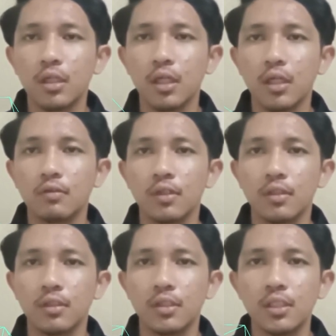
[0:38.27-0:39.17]
and
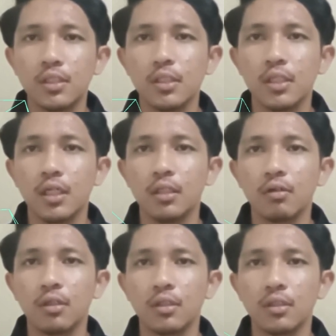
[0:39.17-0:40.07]
strategies that
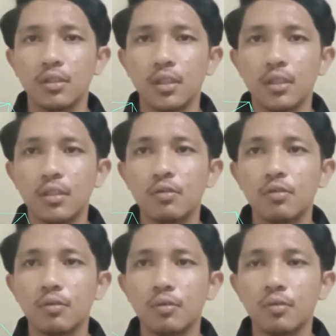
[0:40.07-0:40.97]
organizations
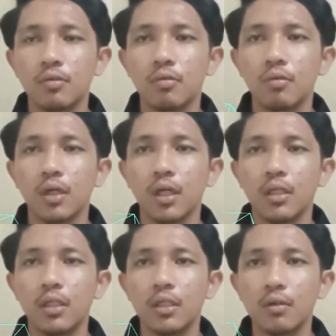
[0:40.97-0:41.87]
use to
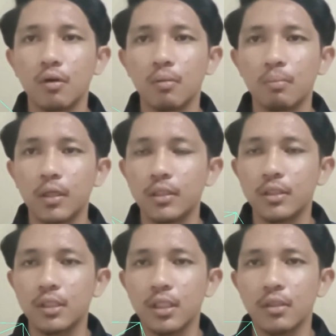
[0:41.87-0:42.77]
handle complex
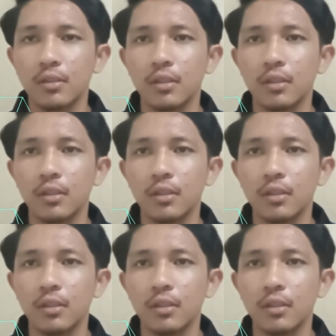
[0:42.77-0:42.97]
change.